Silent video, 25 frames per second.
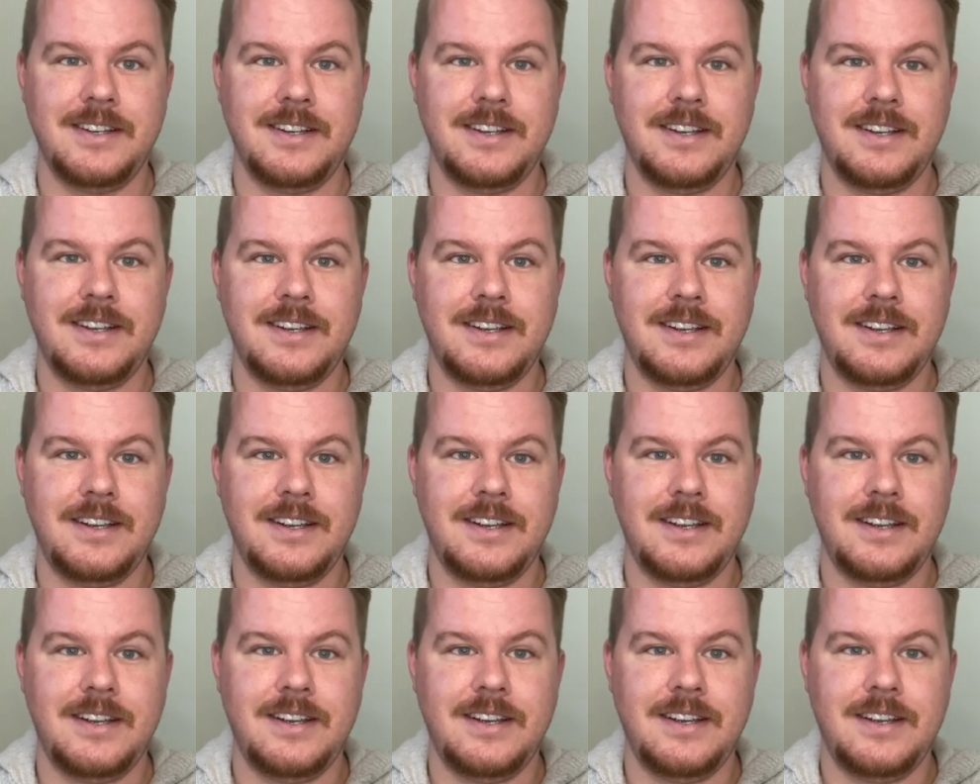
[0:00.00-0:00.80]

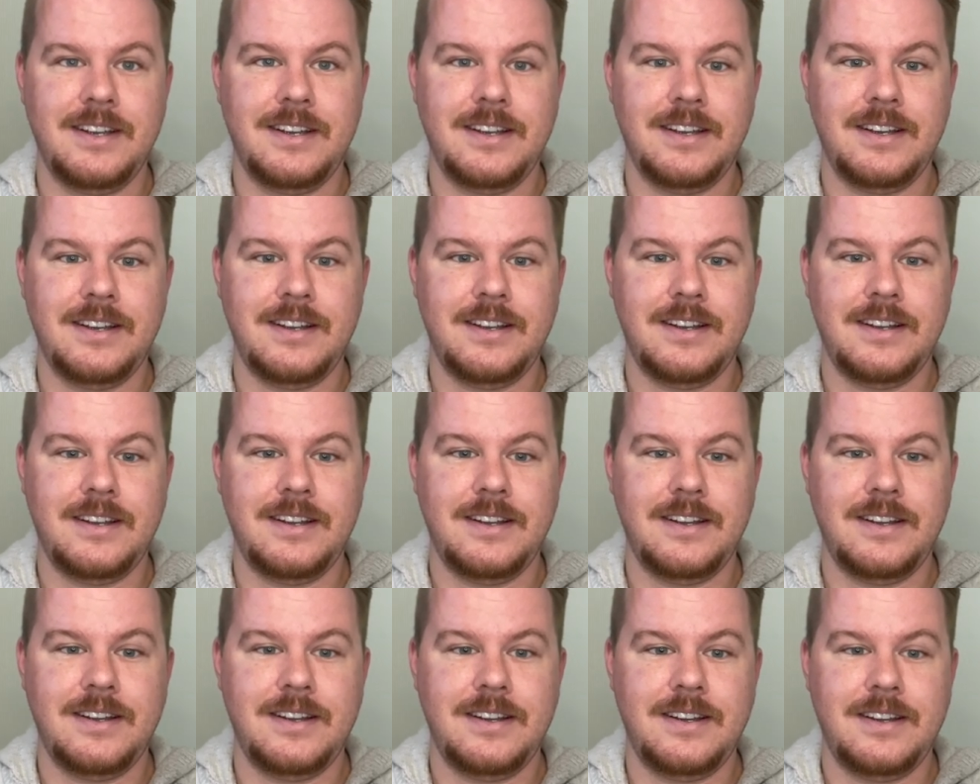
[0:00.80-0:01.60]

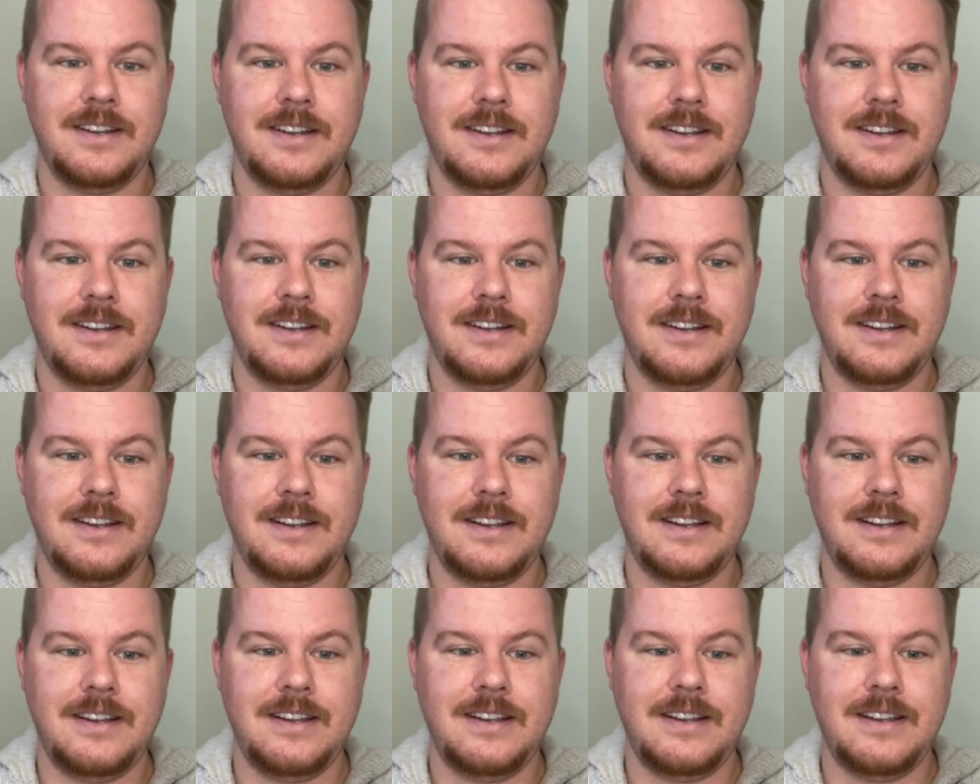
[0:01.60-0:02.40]
(no one is talking)